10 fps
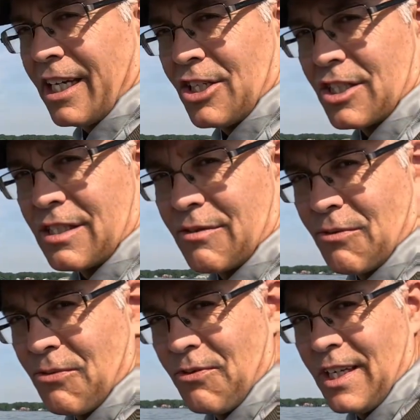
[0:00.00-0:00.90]
can just
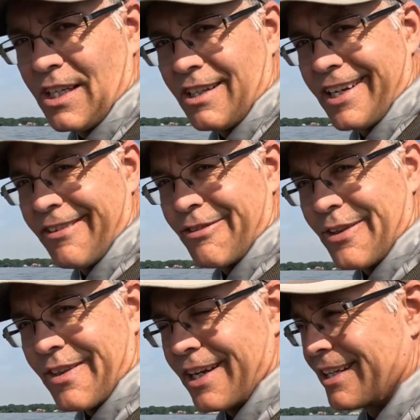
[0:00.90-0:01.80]
feel
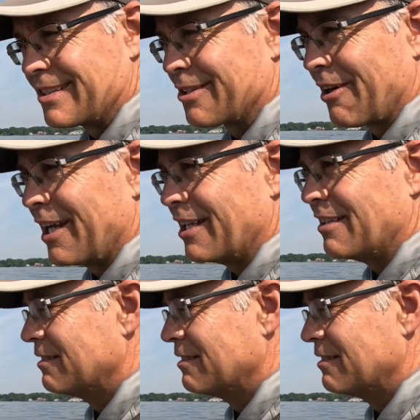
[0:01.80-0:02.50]
everything. It's great.